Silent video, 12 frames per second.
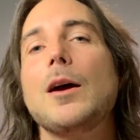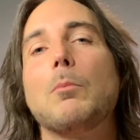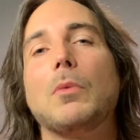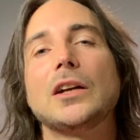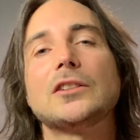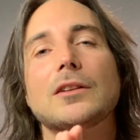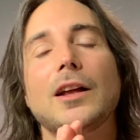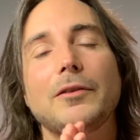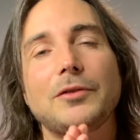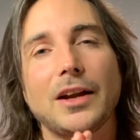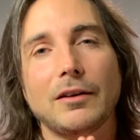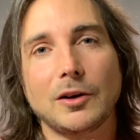Much
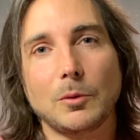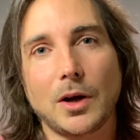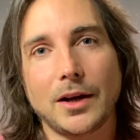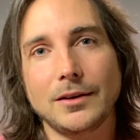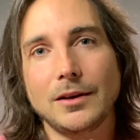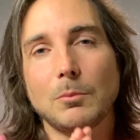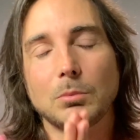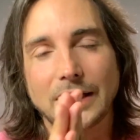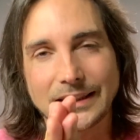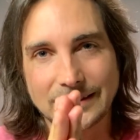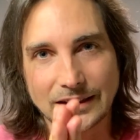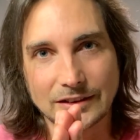love to everyone.
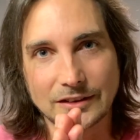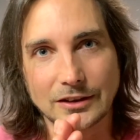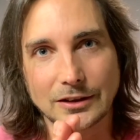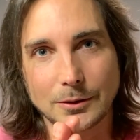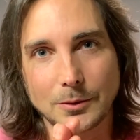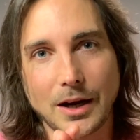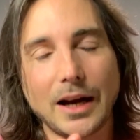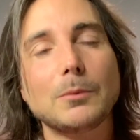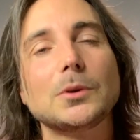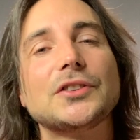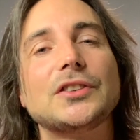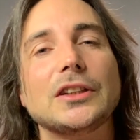Blessings to you. I
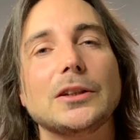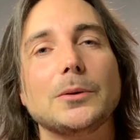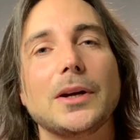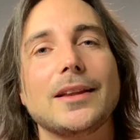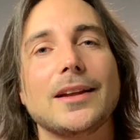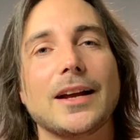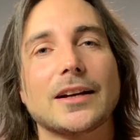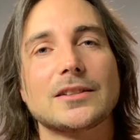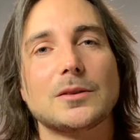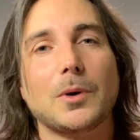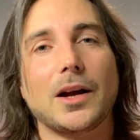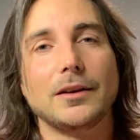will see you in the
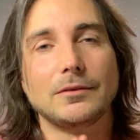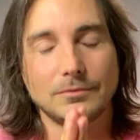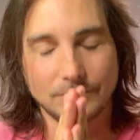next one.